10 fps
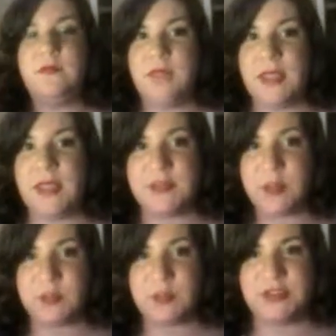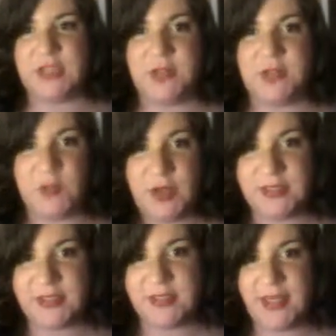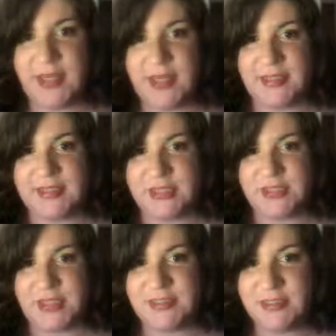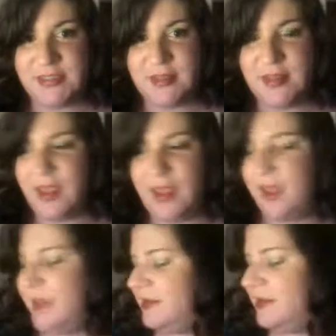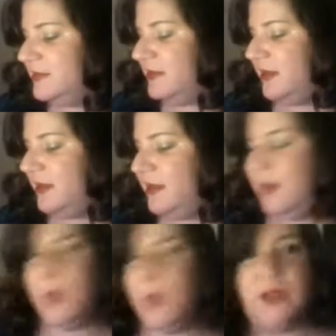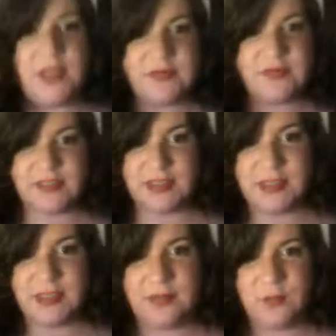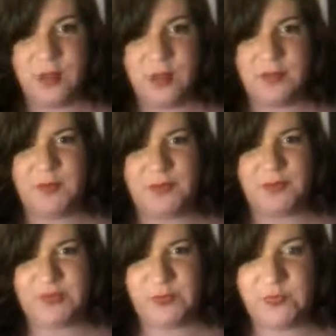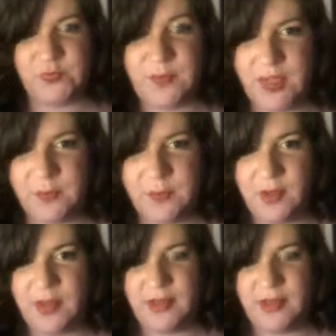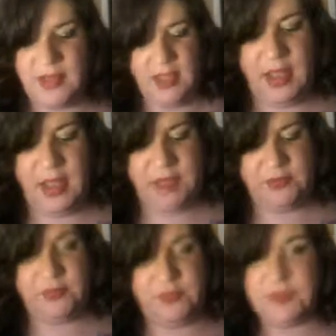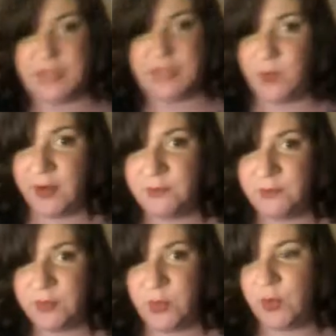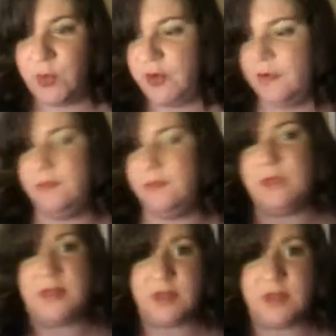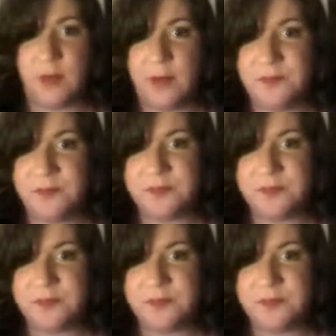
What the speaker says: Yeah, so check out the products that I suggested and would love to see what other people do for makeup on either their day wear or evening wear,